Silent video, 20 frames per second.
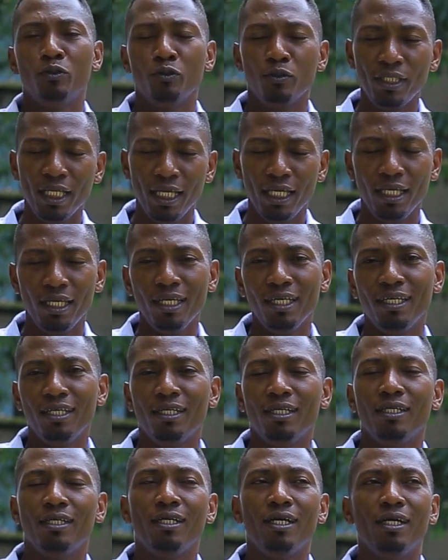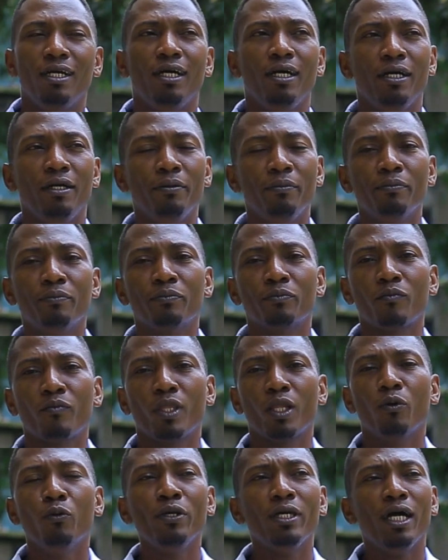Today,
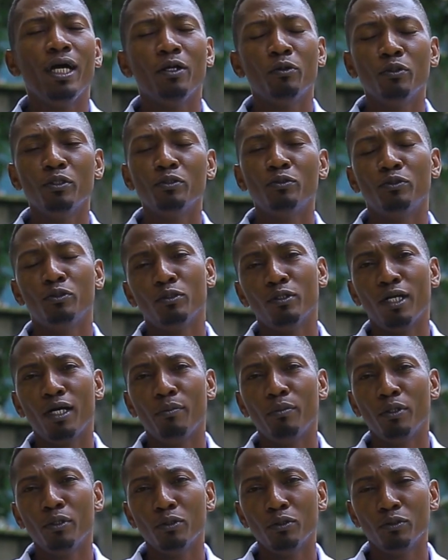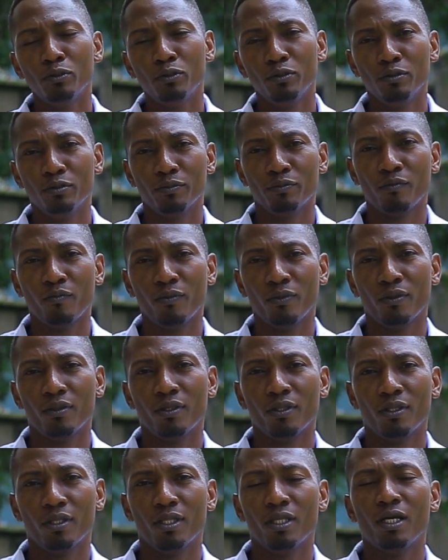we are going to talk about
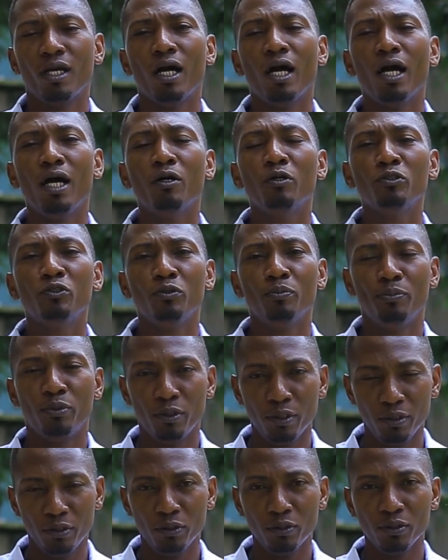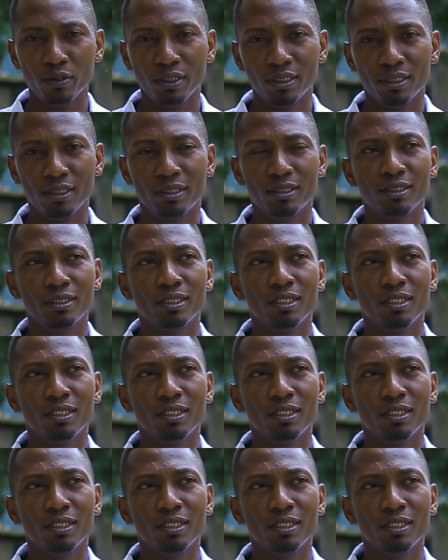how to produce